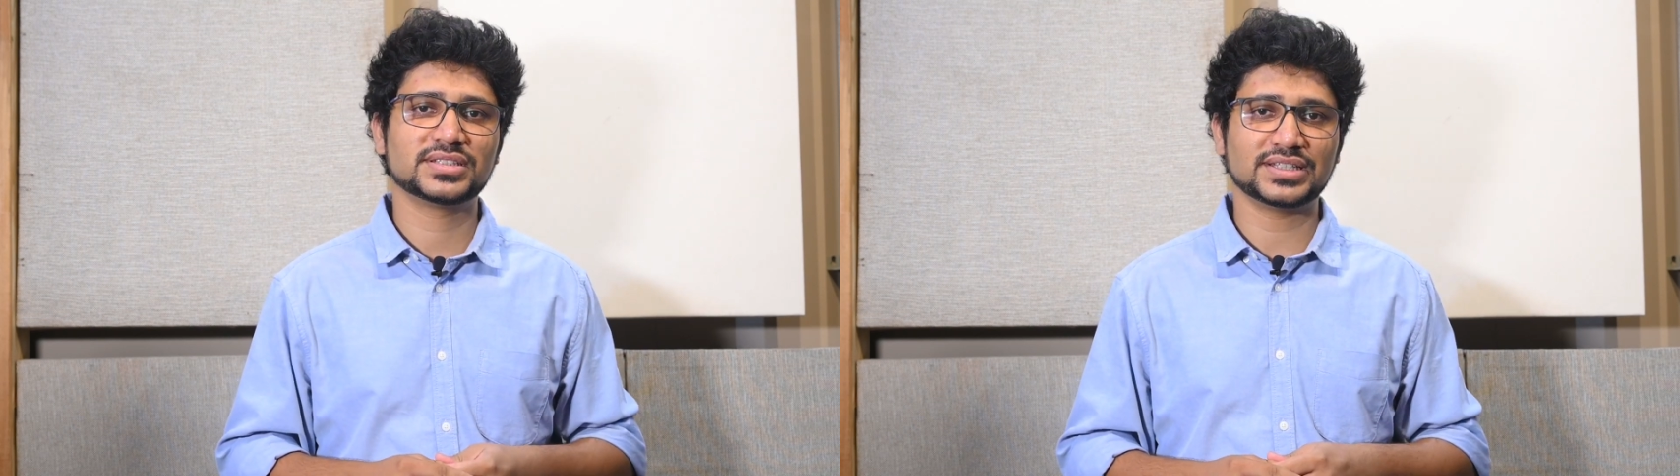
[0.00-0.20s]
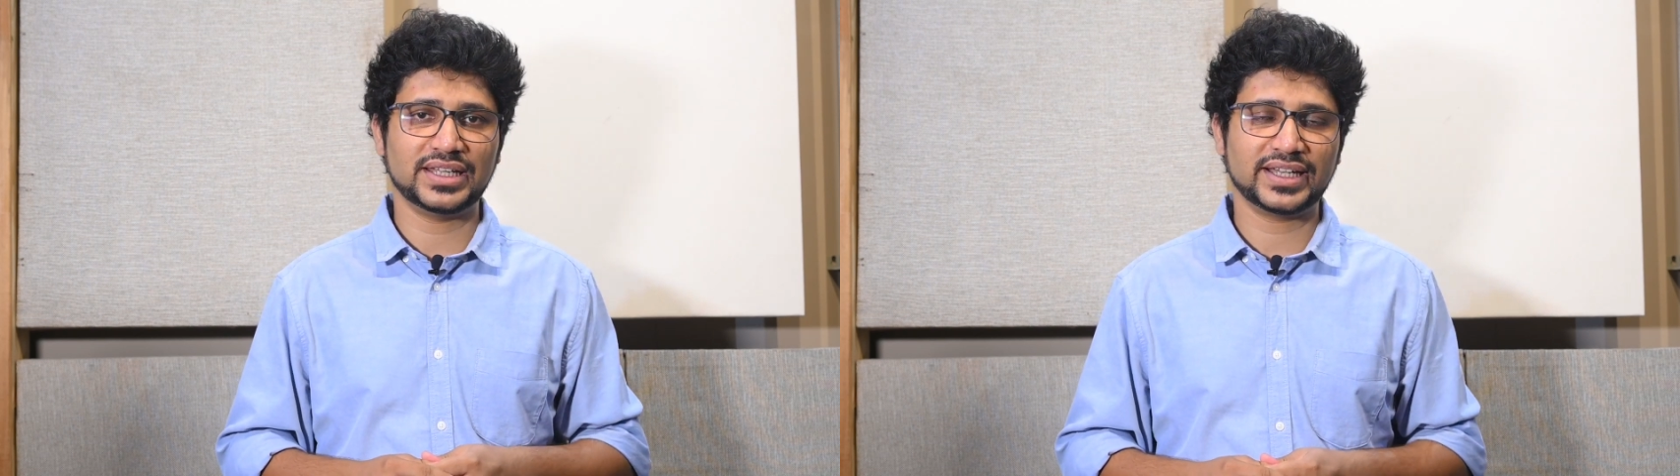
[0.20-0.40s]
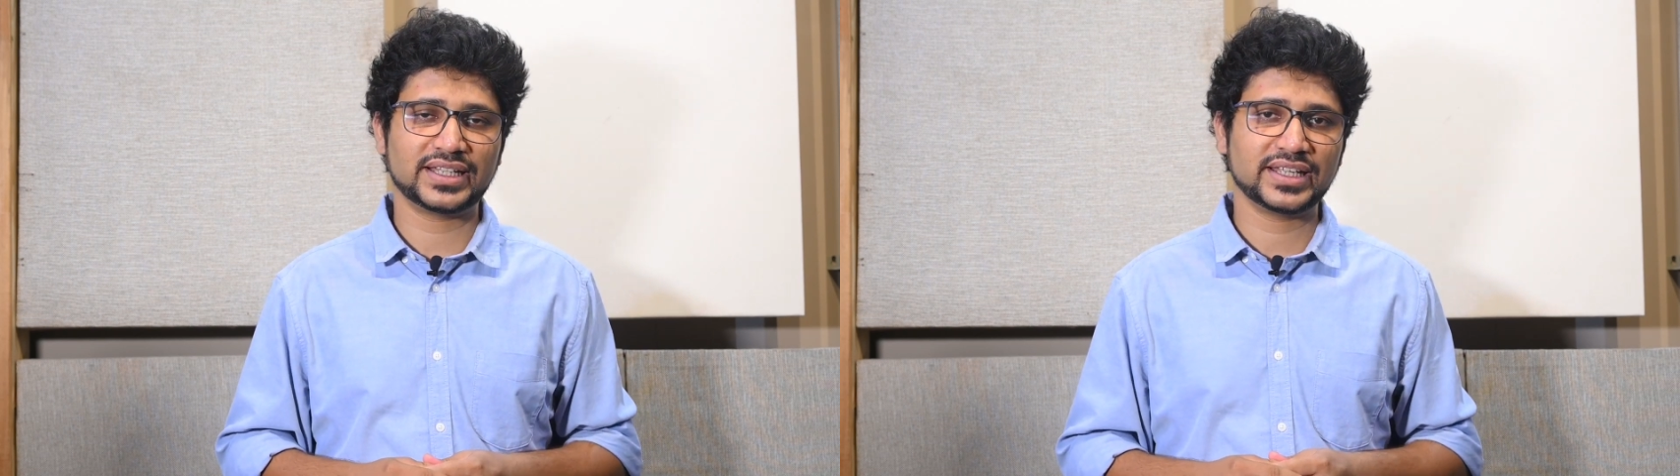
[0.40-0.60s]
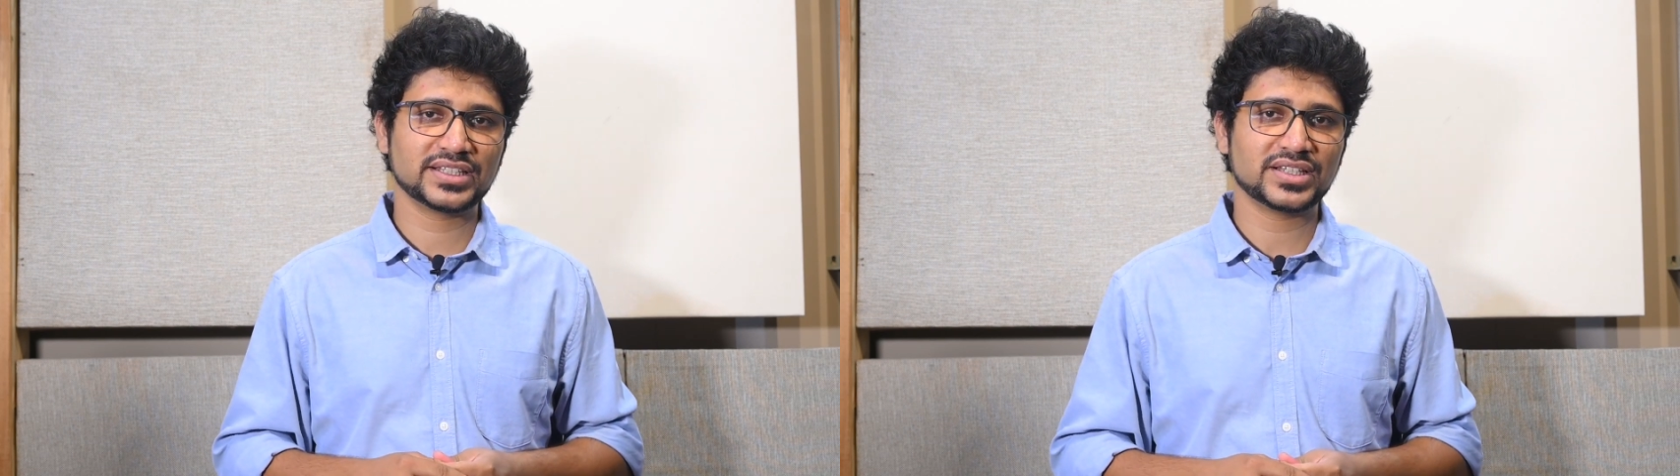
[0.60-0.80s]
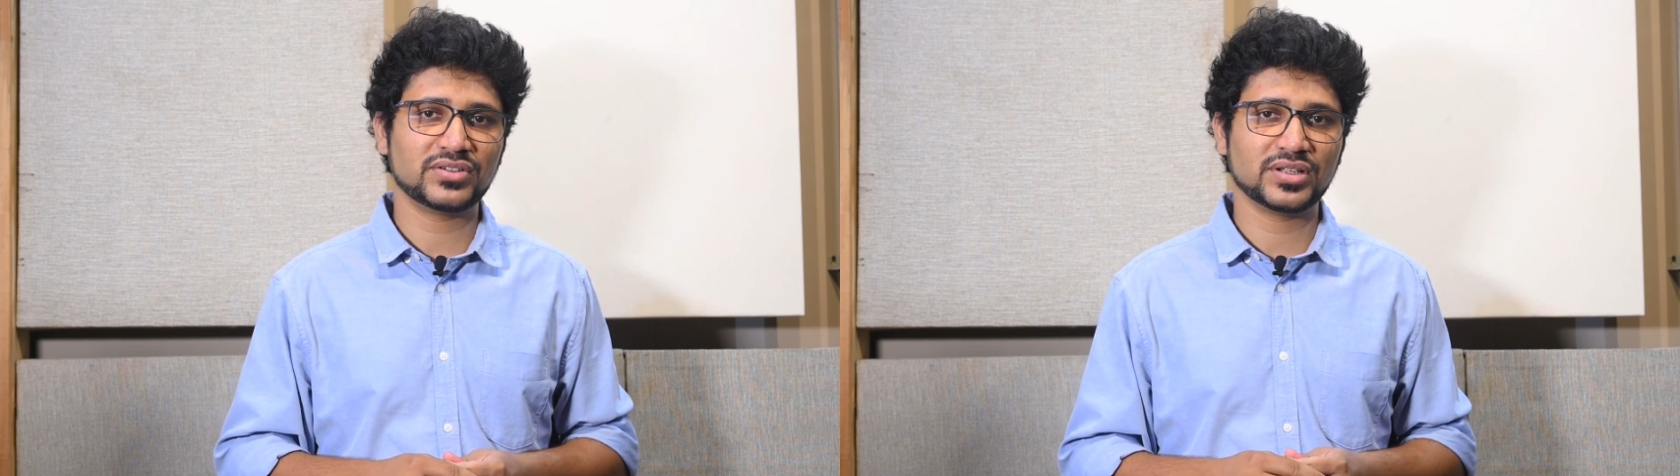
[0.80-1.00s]
selecting
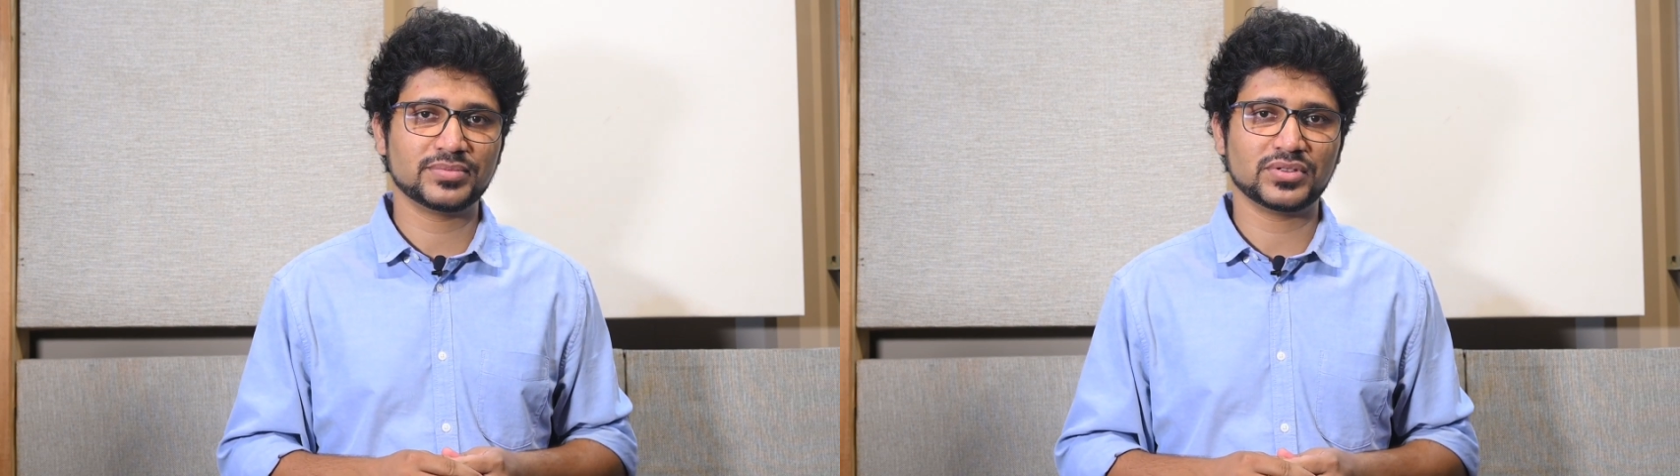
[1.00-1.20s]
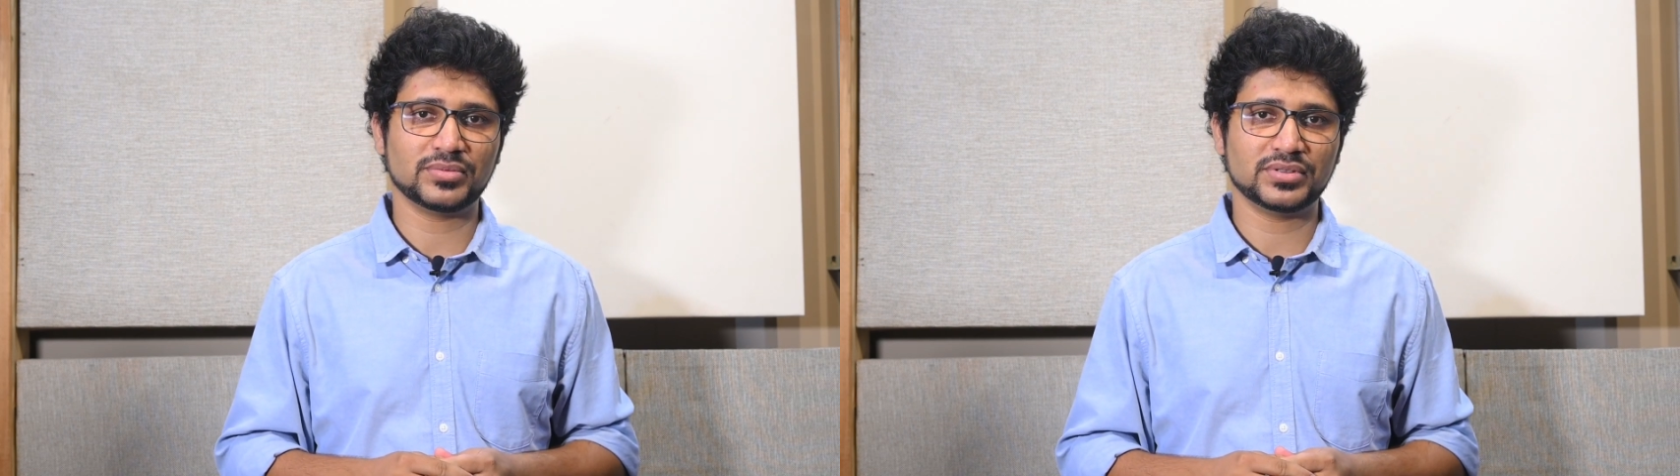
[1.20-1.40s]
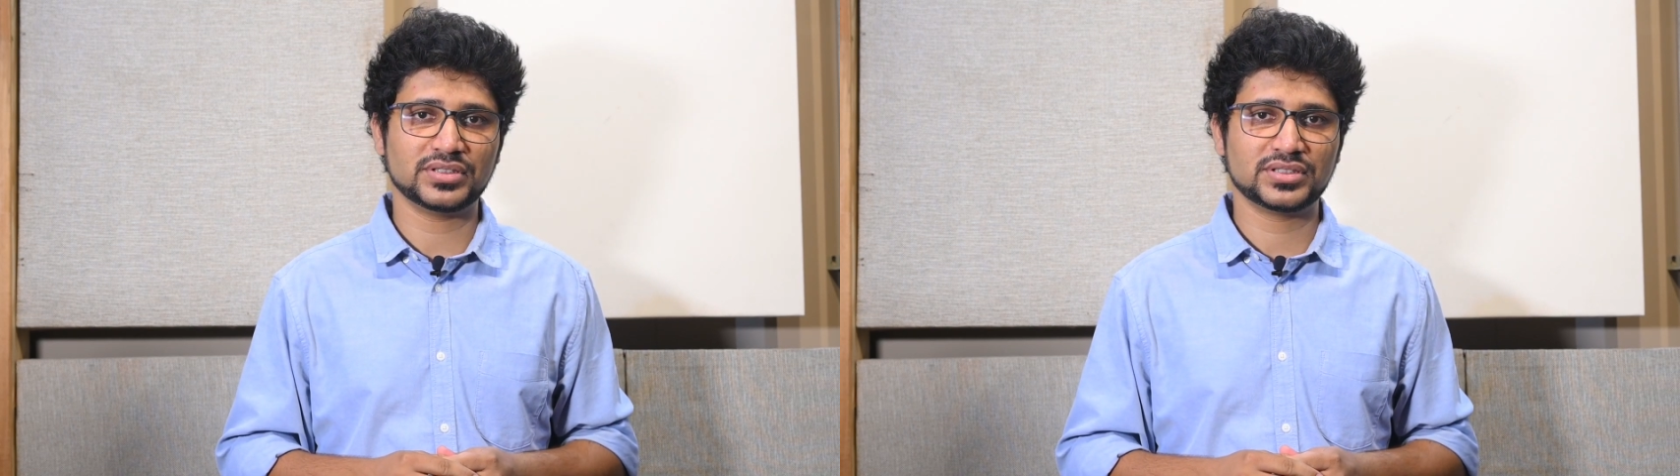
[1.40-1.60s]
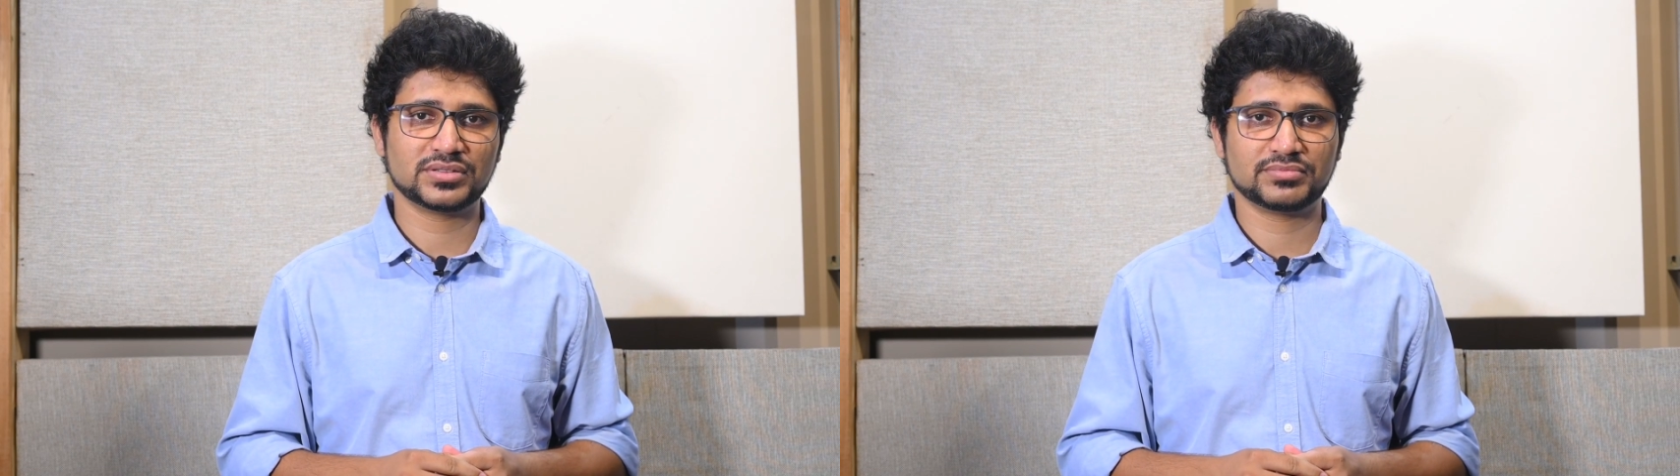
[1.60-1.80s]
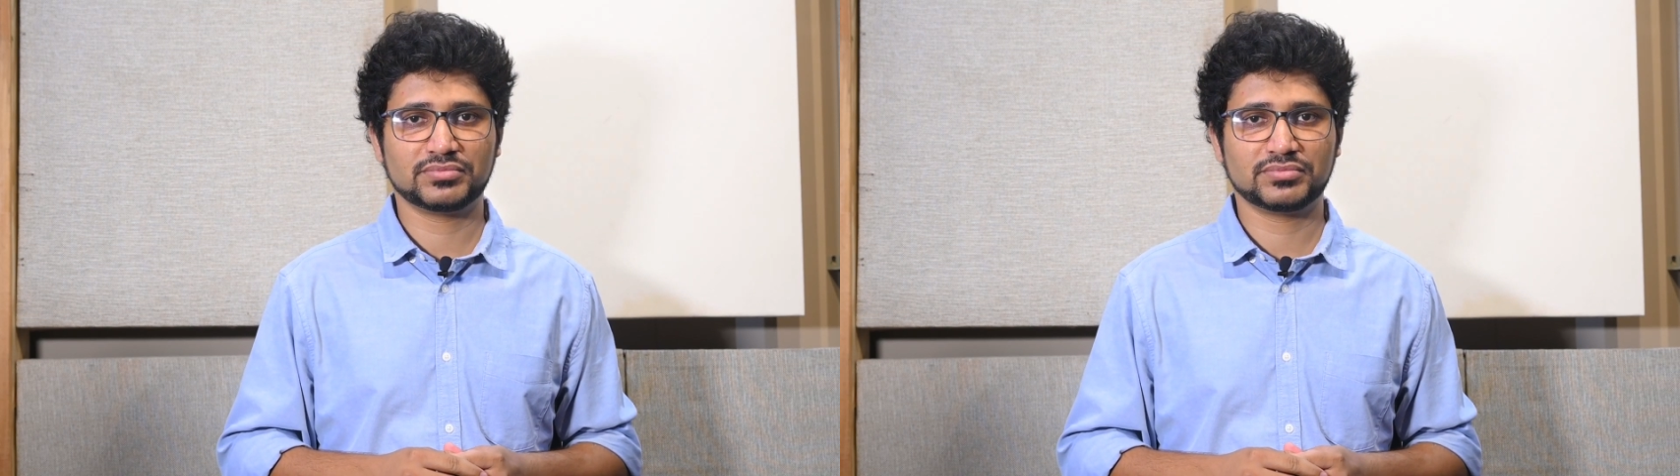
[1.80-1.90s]
sound absorbers,